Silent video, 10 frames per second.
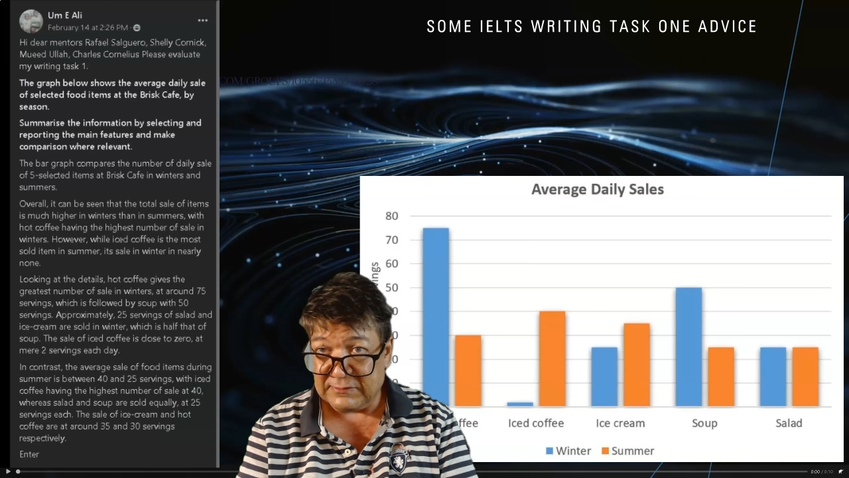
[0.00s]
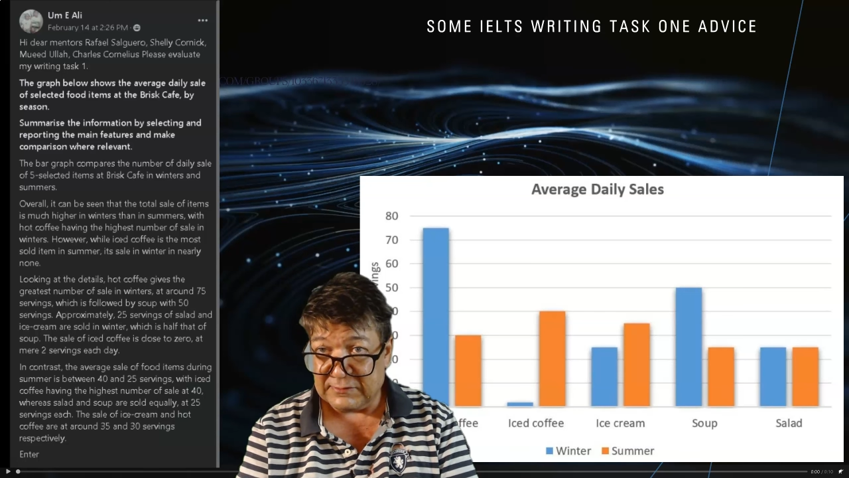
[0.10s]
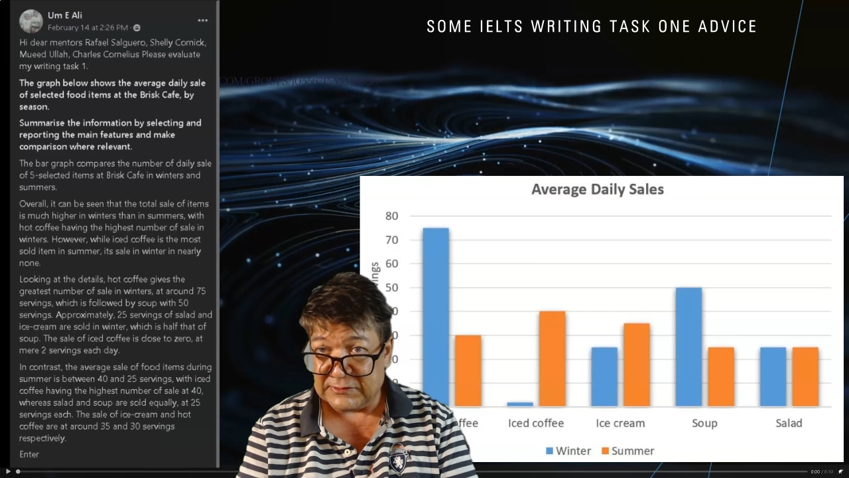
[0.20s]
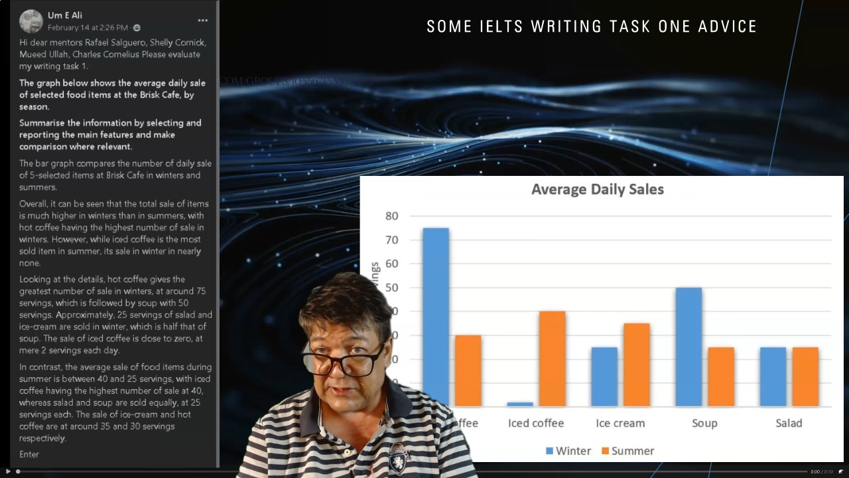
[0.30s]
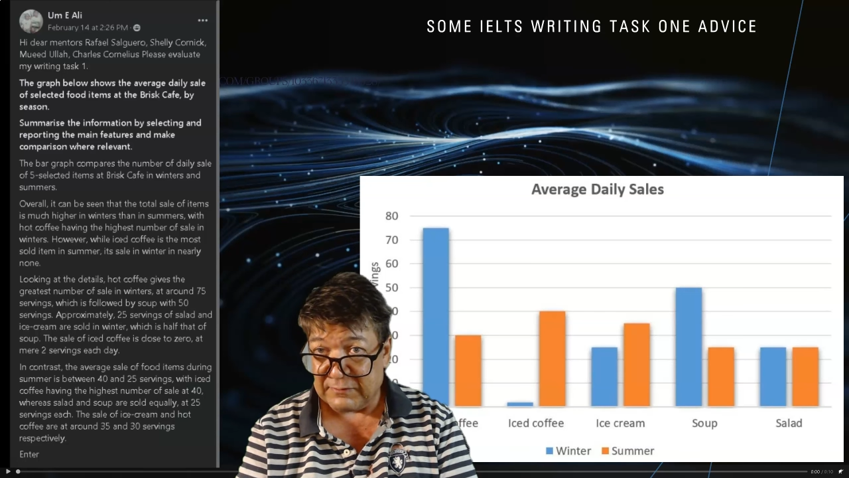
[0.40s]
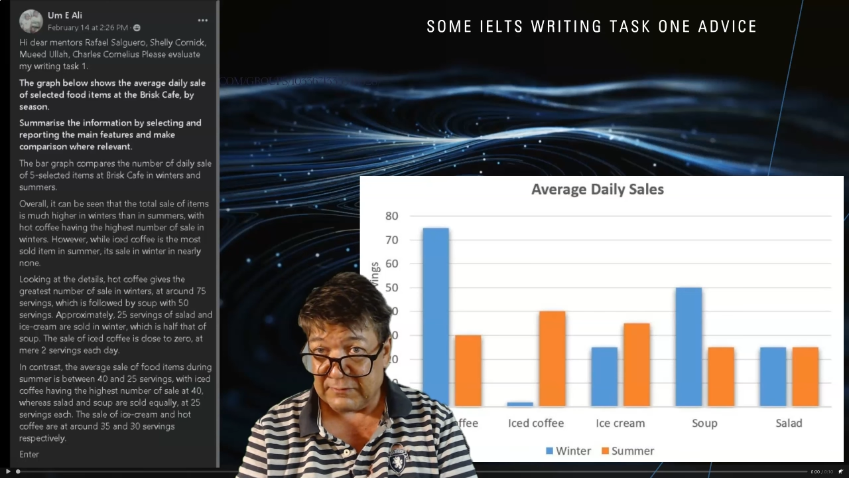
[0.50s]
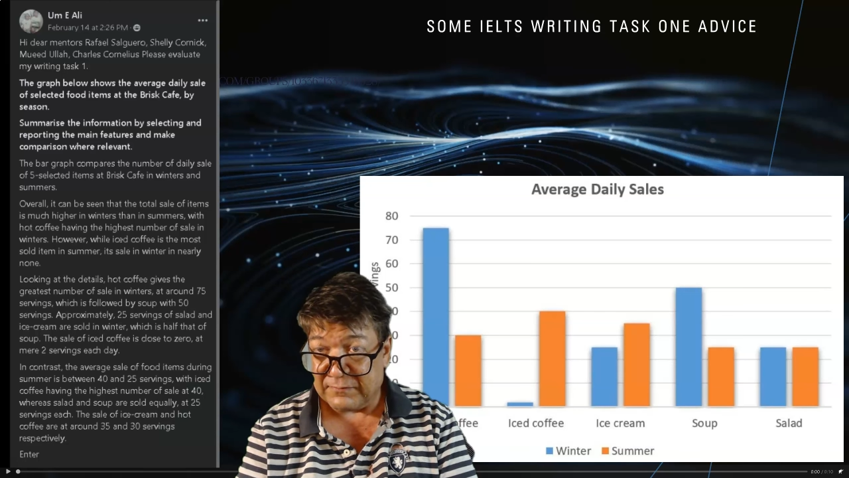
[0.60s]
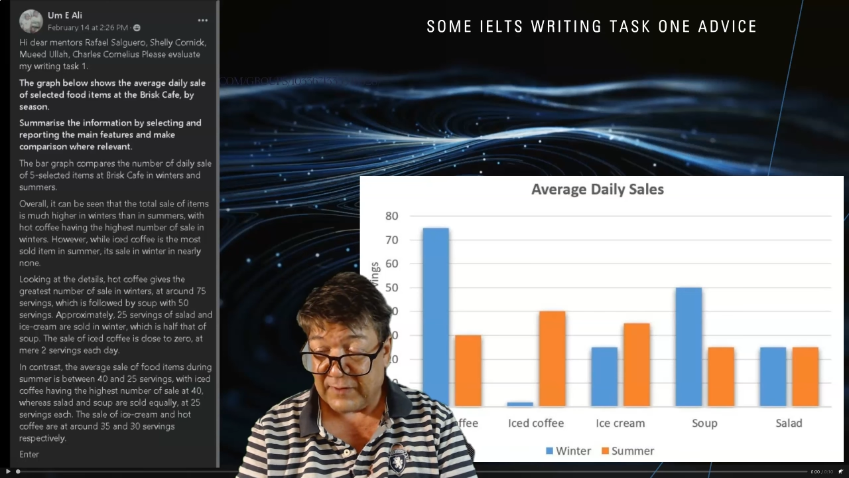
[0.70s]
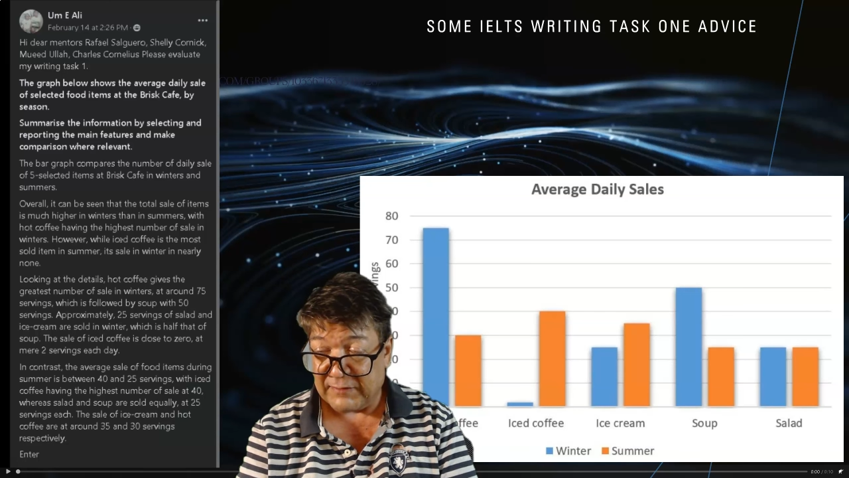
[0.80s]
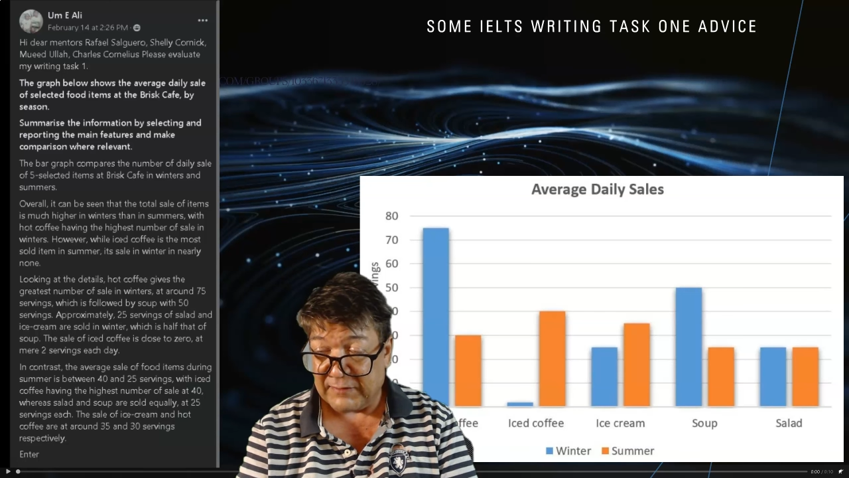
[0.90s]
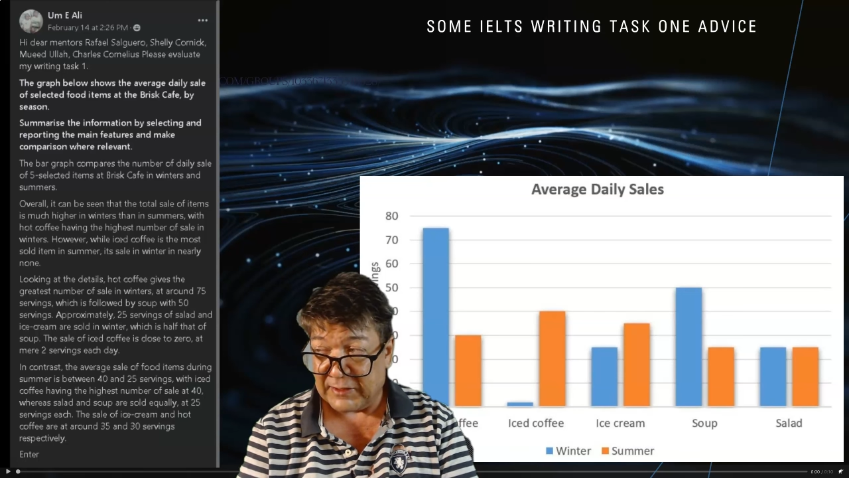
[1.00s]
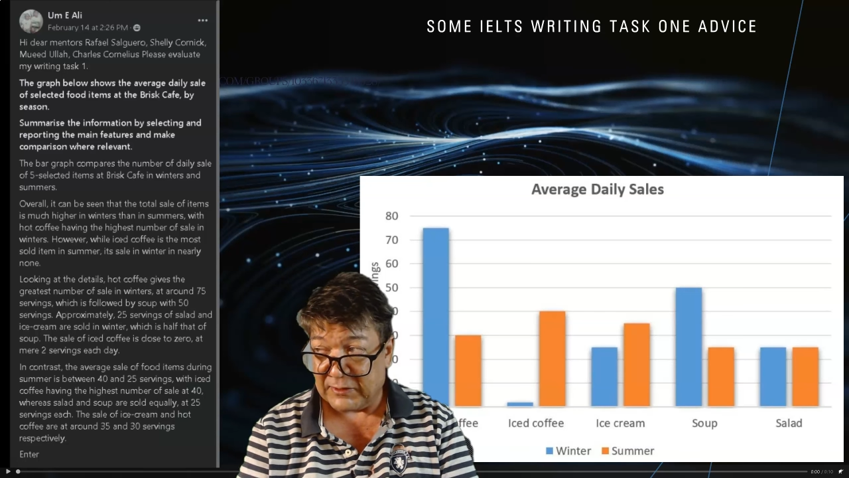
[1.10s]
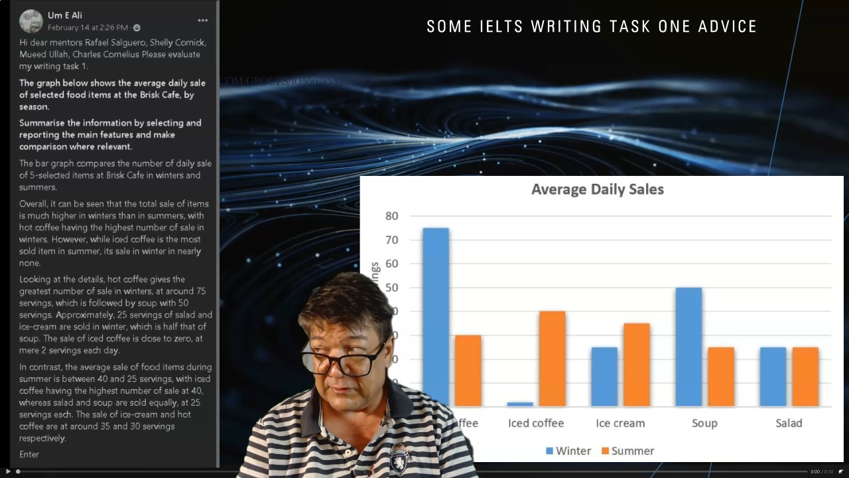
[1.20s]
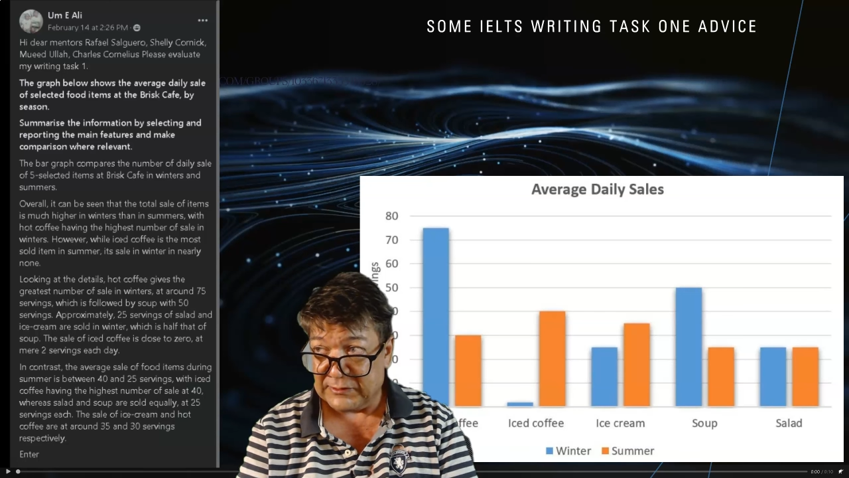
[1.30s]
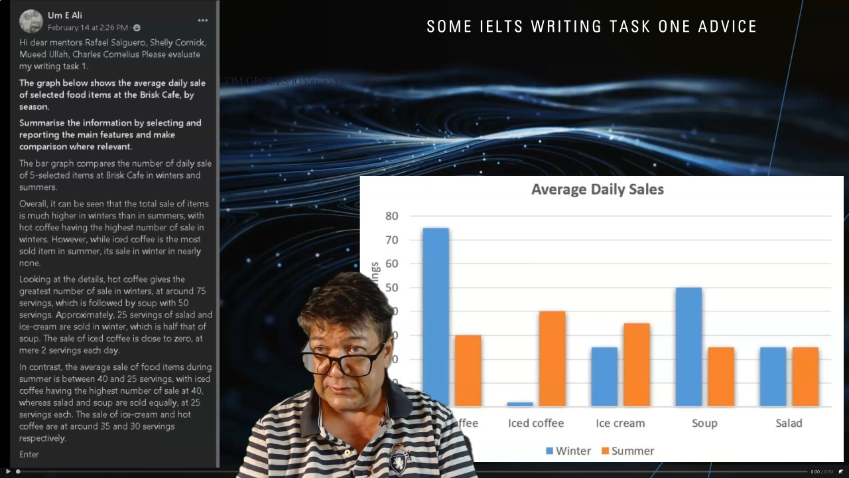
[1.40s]
it's got 5
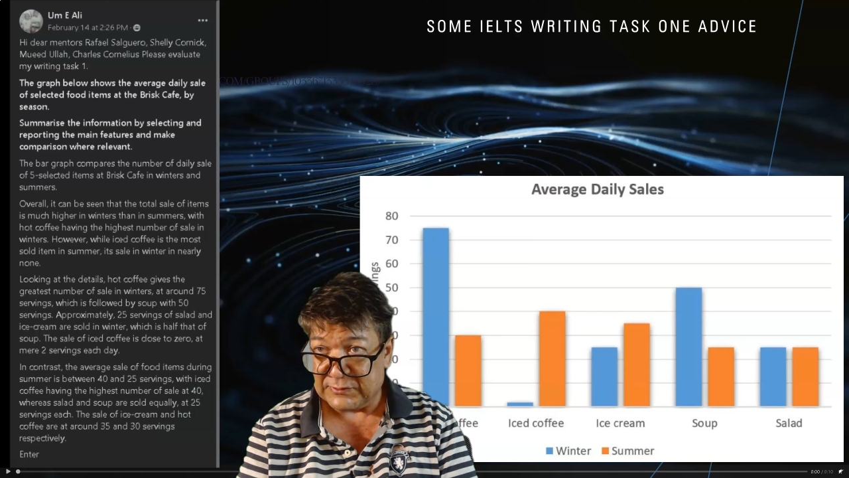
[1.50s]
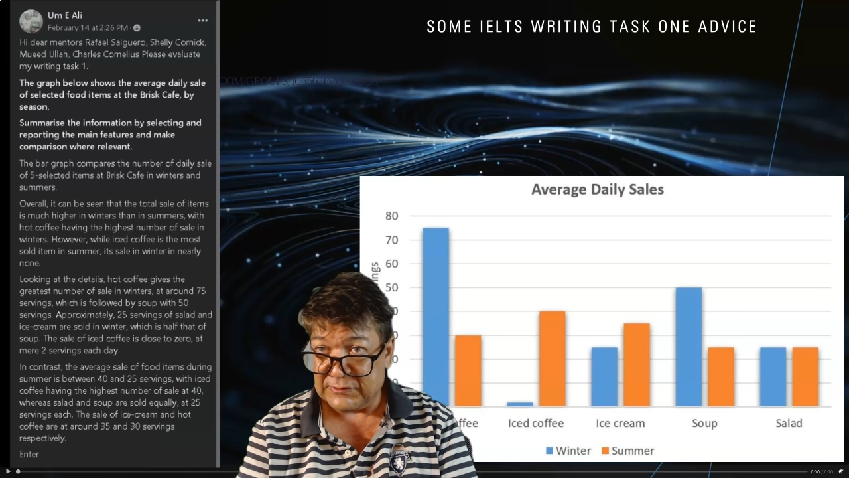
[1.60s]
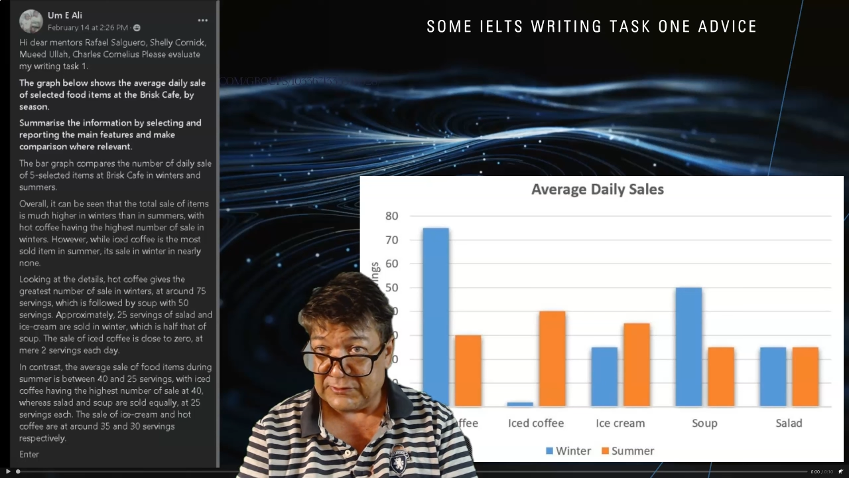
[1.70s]
categories with